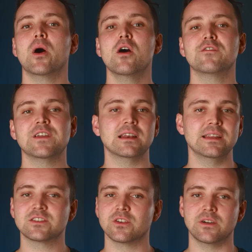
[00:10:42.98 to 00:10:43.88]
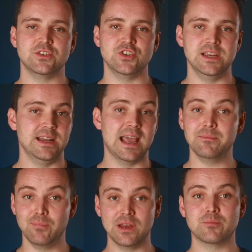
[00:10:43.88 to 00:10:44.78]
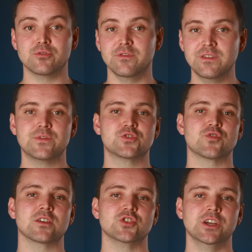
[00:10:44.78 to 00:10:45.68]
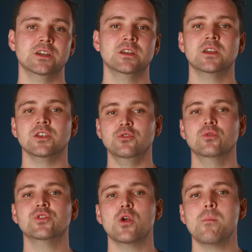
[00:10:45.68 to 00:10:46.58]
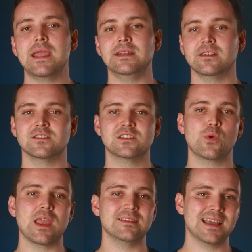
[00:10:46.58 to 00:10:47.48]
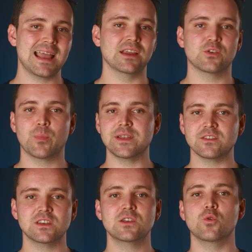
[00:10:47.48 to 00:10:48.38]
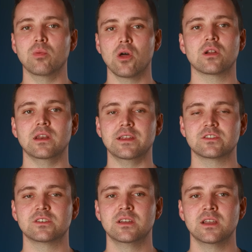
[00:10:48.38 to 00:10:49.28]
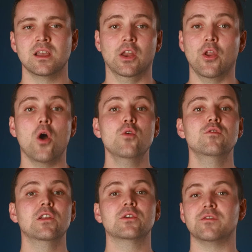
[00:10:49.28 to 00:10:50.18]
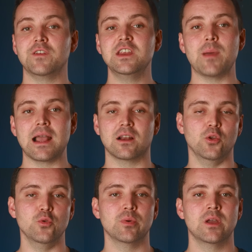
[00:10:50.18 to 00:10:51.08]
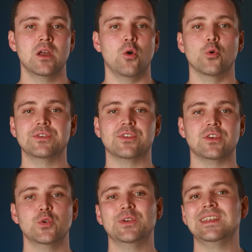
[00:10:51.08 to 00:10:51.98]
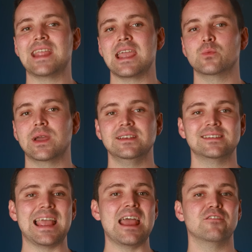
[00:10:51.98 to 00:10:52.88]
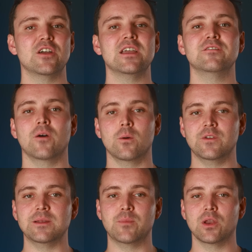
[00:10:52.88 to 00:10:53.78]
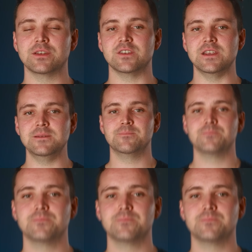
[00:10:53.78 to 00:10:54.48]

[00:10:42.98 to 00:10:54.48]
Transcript: perfect list hygiene and bulletproof infrastructure, your domain can still get tanked by a single block list an overlooked feedback loop, or a security gateway's ever evolving policy.